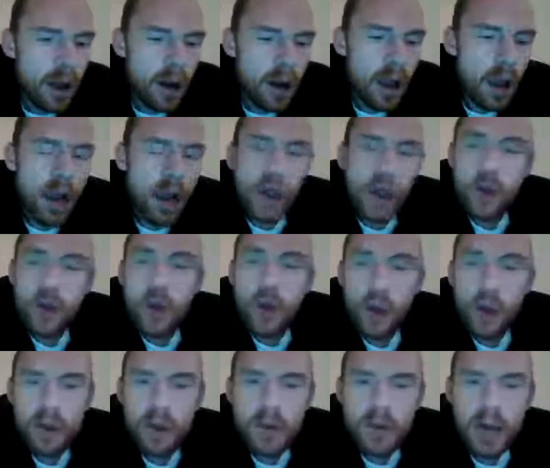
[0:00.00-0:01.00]
I heard
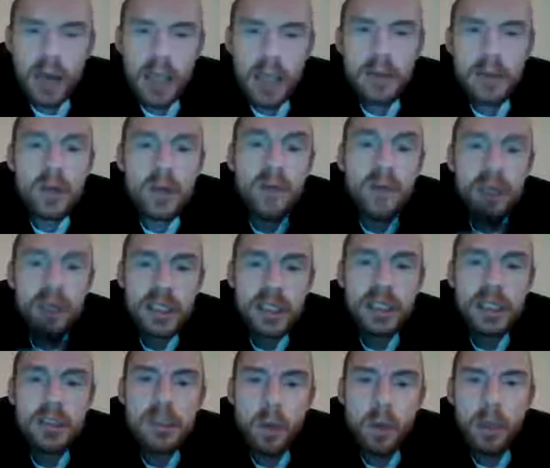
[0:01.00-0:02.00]
nothing, right? For
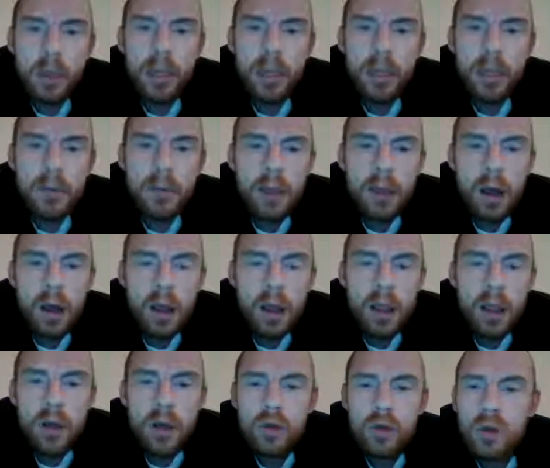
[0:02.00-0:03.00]
6 months.
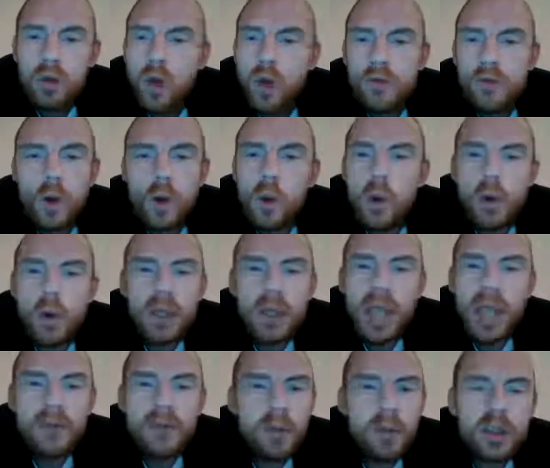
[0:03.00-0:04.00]

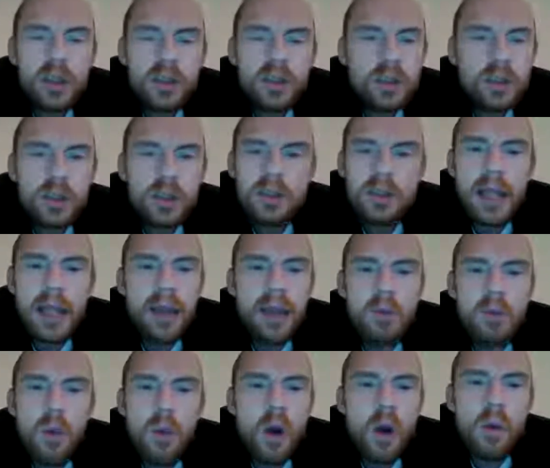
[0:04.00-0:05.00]
Nobody, everybody just like,
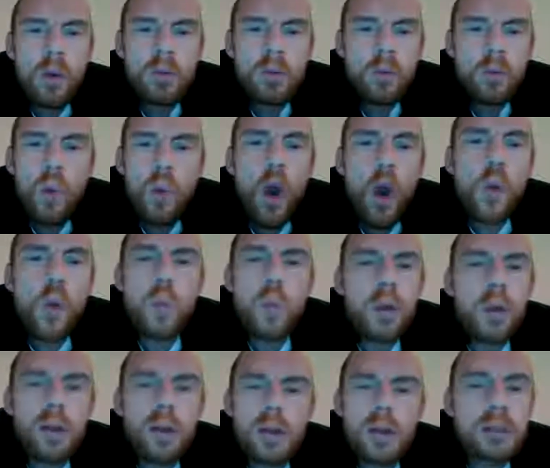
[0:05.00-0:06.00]
whoa.
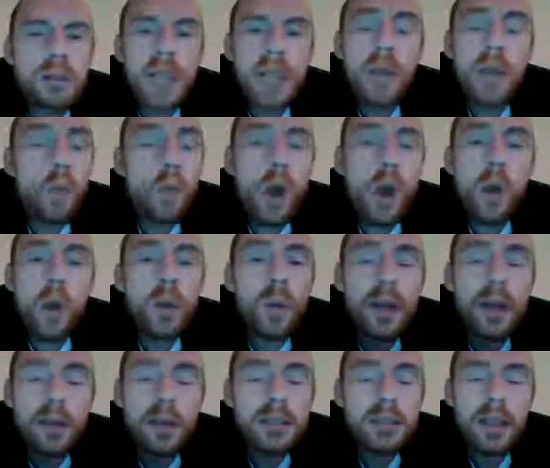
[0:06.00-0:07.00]
It was like, whoa.
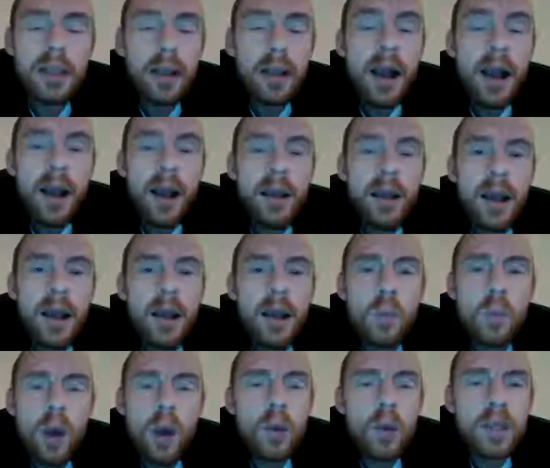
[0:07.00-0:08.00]
And I was like, aye,
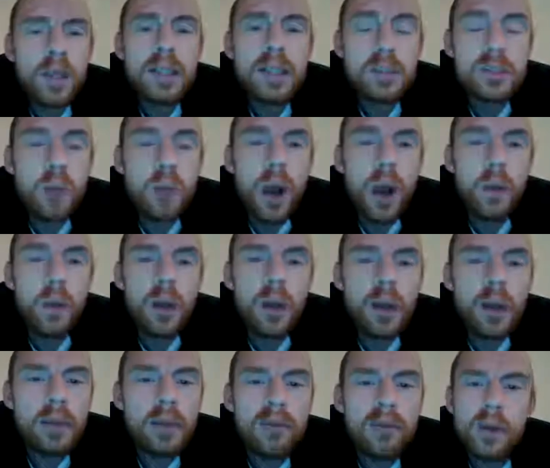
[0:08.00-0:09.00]
whoa, it is, whoa.
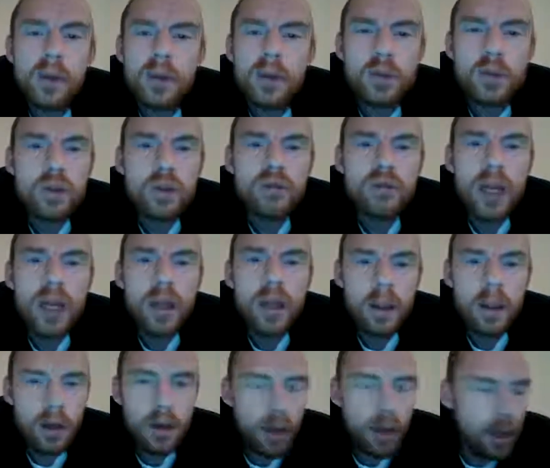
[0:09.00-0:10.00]
Like, fucking, it's
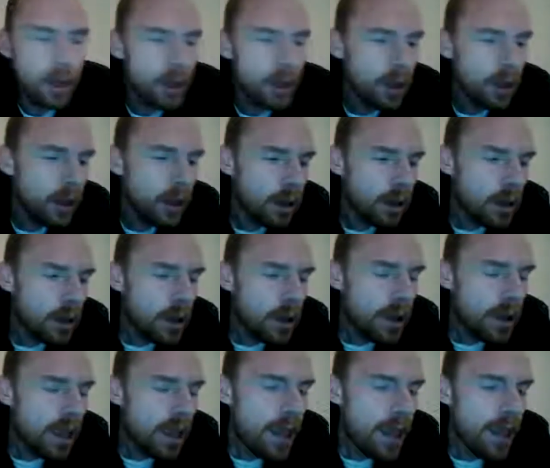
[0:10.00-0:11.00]
unreal.
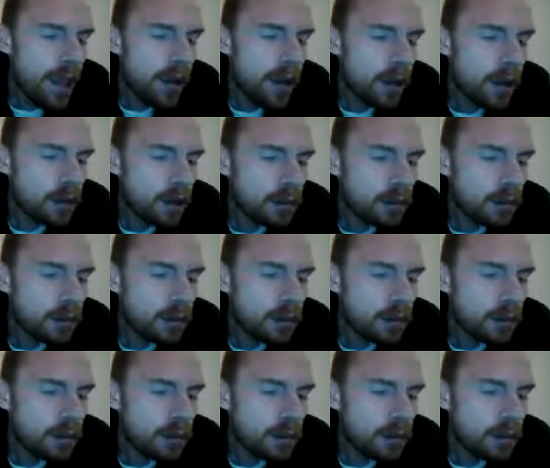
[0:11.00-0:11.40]
Yeah.